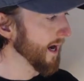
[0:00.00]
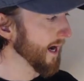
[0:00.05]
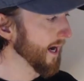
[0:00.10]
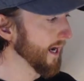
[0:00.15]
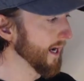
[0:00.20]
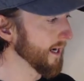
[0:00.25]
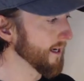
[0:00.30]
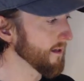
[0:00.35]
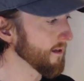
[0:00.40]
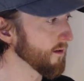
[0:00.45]

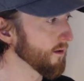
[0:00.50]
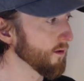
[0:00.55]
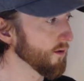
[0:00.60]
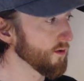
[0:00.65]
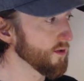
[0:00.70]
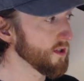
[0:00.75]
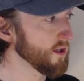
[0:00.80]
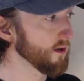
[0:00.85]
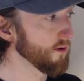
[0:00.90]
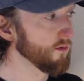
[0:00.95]
and
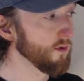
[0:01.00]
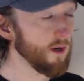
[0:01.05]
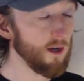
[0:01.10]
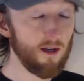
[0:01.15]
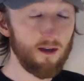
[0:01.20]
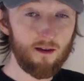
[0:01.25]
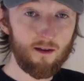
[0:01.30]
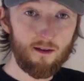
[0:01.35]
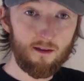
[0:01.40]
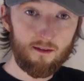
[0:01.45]
also
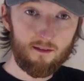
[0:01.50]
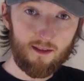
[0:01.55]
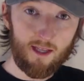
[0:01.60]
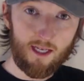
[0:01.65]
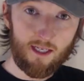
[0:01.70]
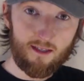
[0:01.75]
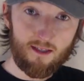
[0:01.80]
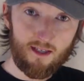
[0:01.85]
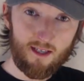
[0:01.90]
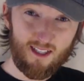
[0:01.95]

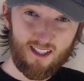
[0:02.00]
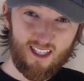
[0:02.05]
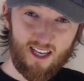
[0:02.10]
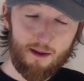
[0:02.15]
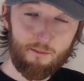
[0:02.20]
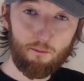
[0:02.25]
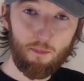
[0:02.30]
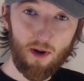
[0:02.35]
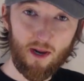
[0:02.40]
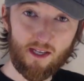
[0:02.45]
things,
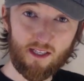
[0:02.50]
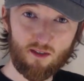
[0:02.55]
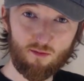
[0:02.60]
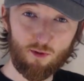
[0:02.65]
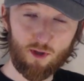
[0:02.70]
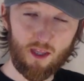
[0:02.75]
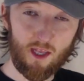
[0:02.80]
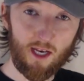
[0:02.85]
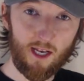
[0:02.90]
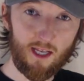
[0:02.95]

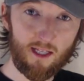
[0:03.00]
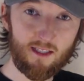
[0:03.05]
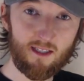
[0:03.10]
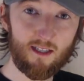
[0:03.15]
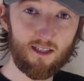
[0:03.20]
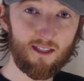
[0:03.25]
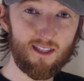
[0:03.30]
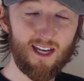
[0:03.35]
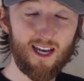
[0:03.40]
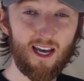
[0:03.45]
templates within
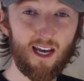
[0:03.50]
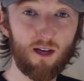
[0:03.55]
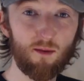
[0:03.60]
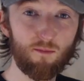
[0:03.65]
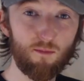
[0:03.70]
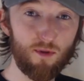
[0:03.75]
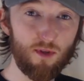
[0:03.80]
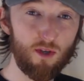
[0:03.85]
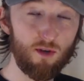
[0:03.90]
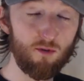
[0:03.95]
it to
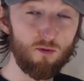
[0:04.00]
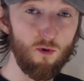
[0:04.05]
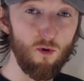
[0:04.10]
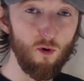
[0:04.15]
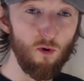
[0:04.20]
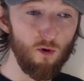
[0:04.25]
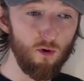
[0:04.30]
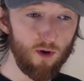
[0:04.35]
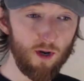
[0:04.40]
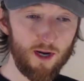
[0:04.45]
help you
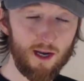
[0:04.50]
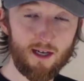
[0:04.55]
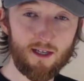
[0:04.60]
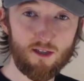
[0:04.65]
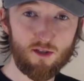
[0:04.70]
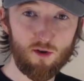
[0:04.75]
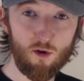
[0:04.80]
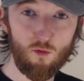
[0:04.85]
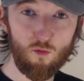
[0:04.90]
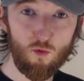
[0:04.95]

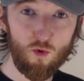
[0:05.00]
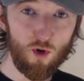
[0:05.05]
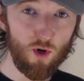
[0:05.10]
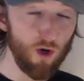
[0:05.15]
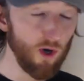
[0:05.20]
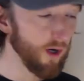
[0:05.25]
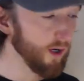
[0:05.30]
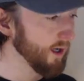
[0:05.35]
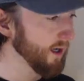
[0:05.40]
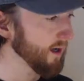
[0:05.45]
organize your
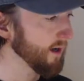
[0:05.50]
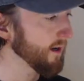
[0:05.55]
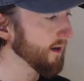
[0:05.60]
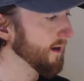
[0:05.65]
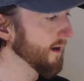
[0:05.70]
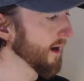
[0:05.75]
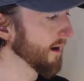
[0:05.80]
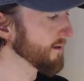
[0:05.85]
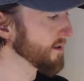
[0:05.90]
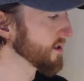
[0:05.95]
work.
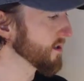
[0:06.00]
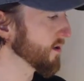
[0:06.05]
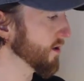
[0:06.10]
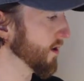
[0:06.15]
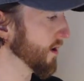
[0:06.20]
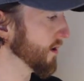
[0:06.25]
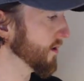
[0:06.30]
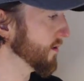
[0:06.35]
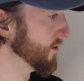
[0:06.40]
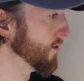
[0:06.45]
It's
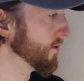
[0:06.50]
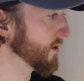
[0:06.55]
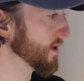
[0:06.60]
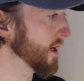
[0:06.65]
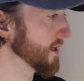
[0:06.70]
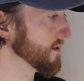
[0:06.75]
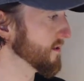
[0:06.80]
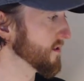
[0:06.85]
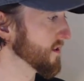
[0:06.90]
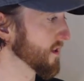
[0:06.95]
got all
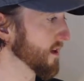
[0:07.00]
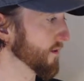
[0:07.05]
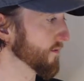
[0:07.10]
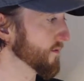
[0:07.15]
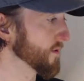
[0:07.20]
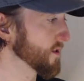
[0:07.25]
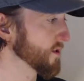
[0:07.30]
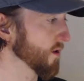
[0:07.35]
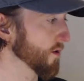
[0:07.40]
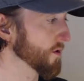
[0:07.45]
kinds of
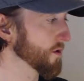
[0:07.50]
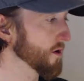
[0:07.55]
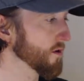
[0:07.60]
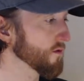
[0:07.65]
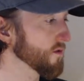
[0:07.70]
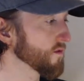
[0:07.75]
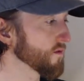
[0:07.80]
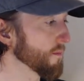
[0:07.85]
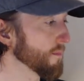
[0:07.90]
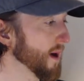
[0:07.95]
stuff. It's got
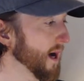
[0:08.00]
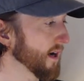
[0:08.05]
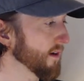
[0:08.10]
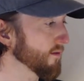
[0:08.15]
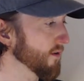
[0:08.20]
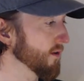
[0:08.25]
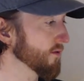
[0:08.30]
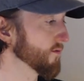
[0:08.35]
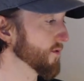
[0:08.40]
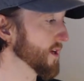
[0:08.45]
notes for
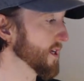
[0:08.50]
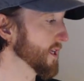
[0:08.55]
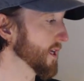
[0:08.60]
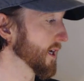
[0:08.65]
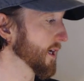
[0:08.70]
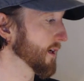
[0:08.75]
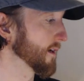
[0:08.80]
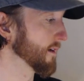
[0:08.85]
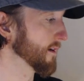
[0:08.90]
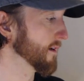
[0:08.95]
background
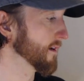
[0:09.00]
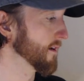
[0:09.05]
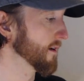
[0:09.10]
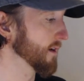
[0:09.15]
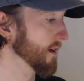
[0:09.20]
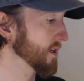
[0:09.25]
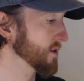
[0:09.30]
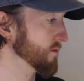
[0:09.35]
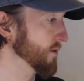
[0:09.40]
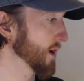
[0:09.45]
reading,
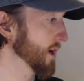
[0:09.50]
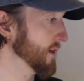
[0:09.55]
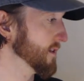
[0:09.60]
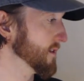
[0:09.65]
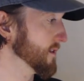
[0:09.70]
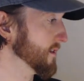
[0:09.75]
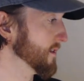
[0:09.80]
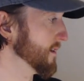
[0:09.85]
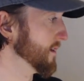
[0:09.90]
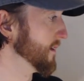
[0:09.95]
as well
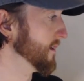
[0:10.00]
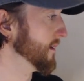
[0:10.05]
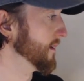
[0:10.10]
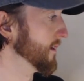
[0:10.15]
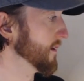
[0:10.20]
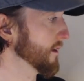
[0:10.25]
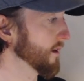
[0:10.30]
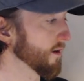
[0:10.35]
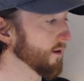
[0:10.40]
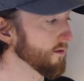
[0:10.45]
as,
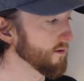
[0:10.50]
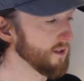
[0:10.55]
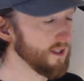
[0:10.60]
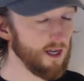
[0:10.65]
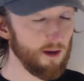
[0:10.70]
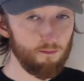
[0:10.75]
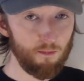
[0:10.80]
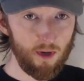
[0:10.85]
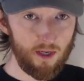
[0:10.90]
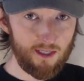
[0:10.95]
you know,
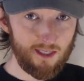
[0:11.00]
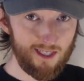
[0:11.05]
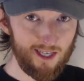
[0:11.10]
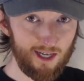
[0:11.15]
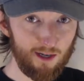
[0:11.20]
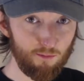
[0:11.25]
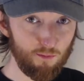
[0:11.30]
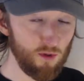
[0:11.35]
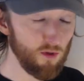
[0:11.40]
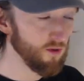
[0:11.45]
templates
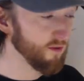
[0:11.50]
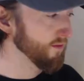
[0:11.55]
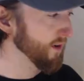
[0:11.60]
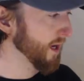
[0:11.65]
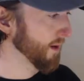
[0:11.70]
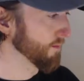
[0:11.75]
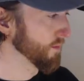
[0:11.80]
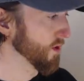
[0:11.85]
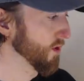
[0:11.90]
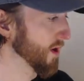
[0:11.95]
to help you
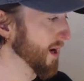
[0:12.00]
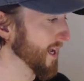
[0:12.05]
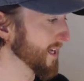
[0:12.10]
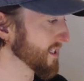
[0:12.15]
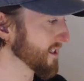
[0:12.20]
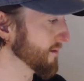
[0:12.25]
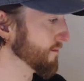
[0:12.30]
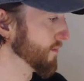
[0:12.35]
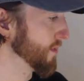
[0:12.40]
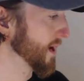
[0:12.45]
develop your
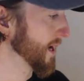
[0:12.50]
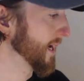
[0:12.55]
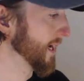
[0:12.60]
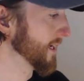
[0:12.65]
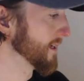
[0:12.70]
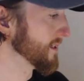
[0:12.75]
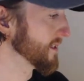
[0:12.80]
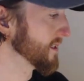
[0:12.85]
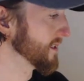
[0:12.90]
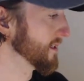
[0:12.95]
lesson
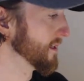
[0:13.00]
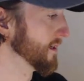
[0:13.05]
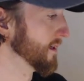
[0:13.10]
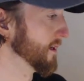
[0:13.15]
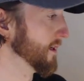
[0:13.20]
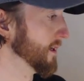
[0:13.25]
plans,